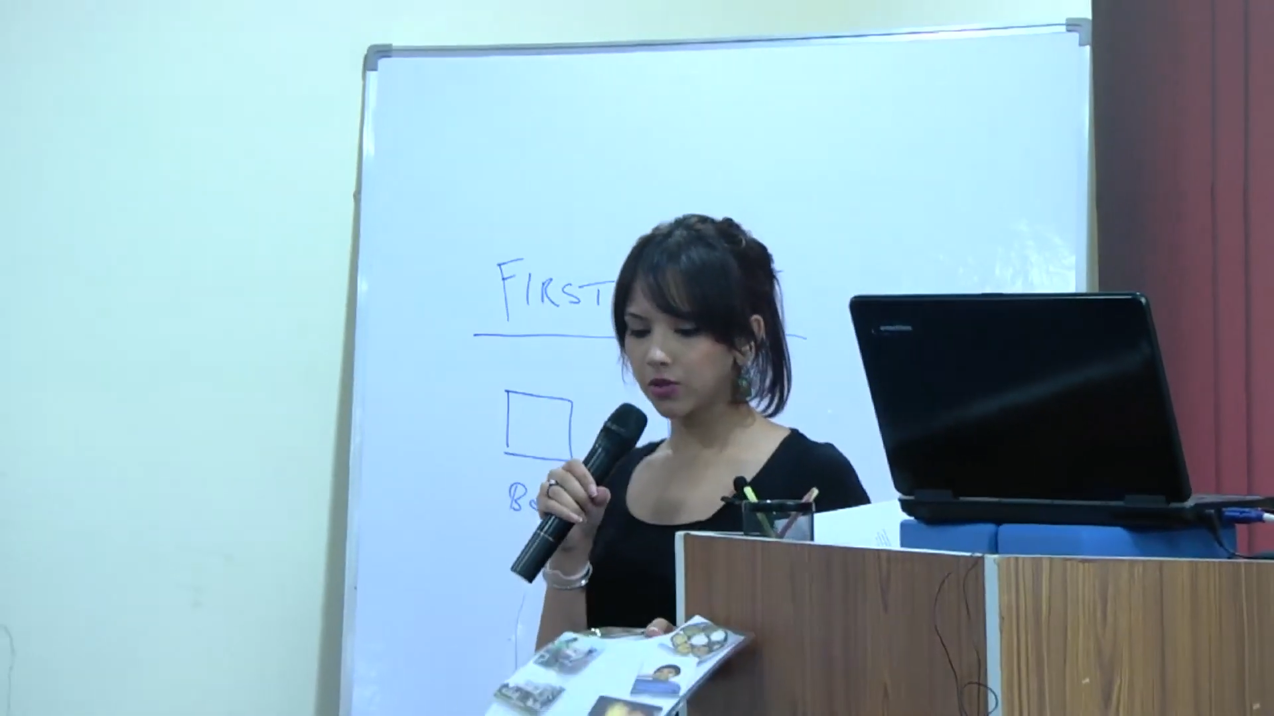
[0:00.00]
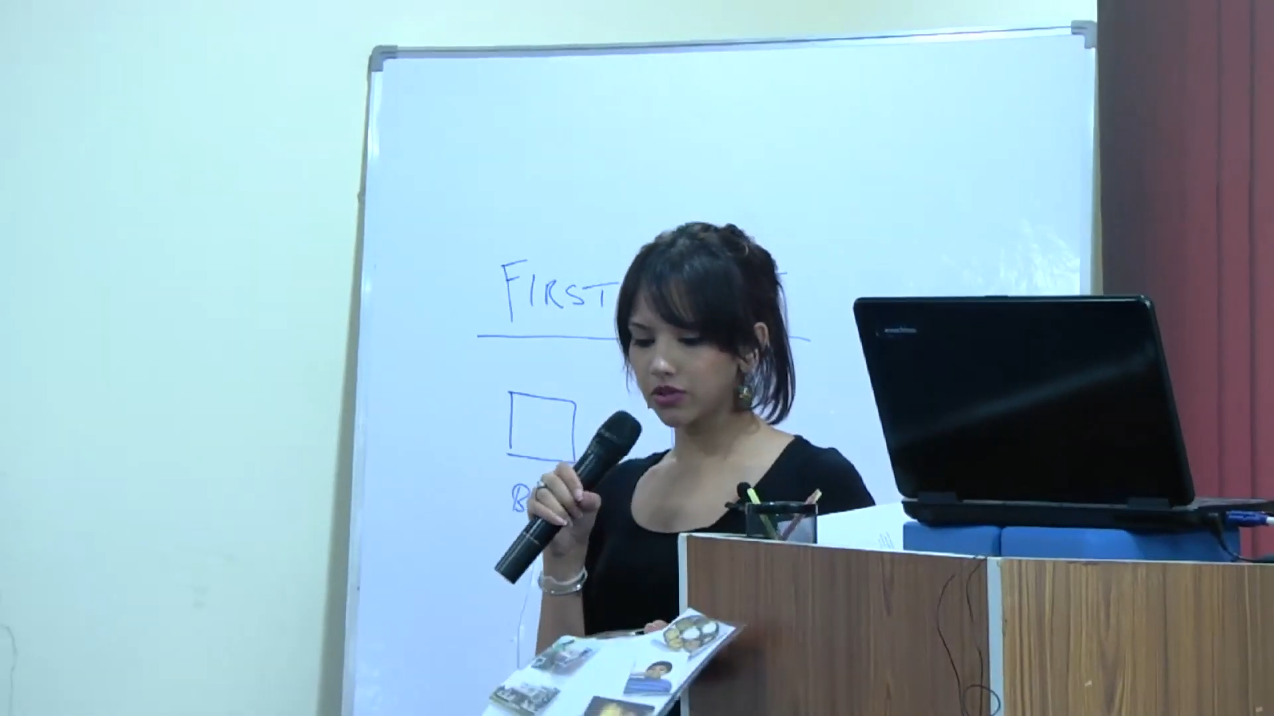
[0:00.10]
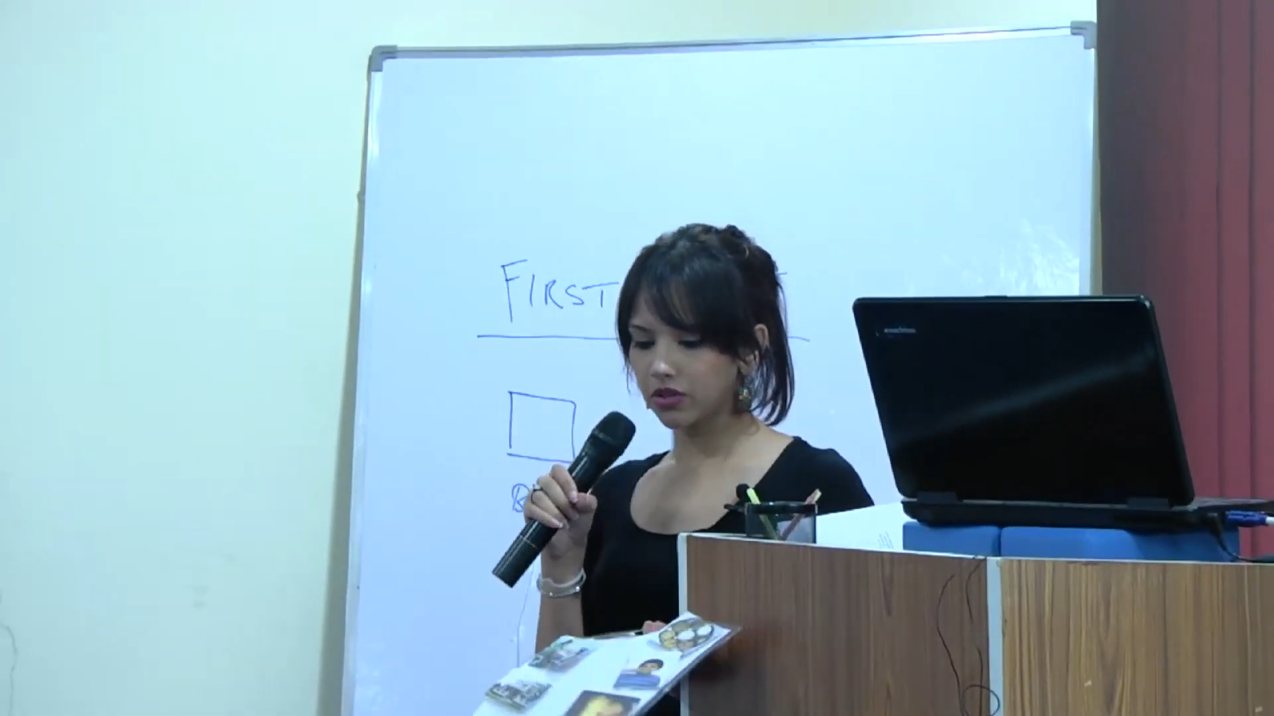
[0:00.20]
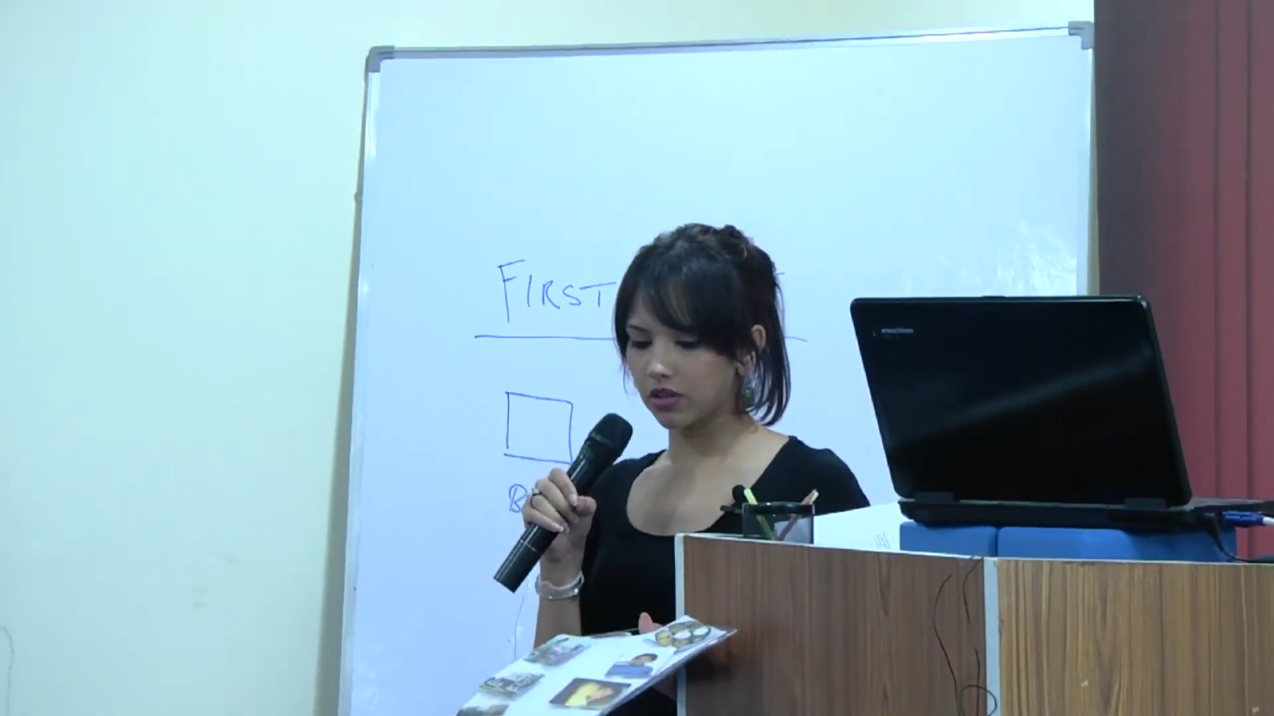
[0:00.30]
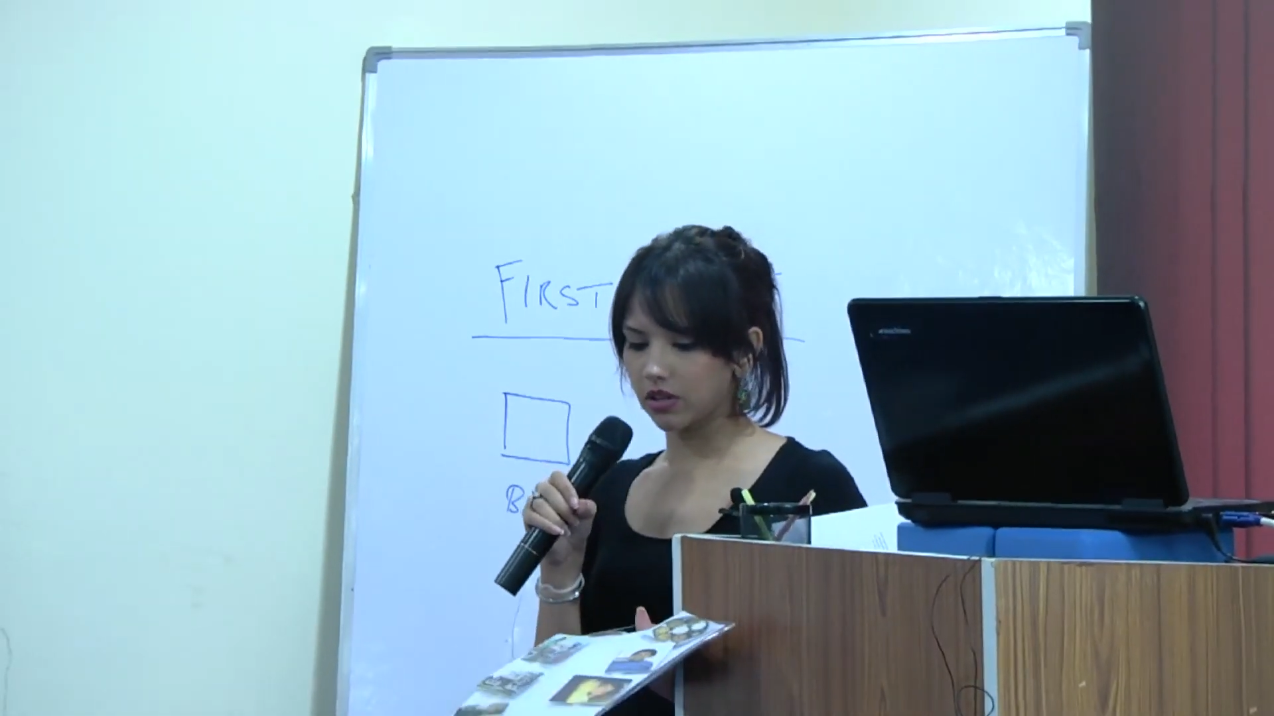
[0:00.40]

this was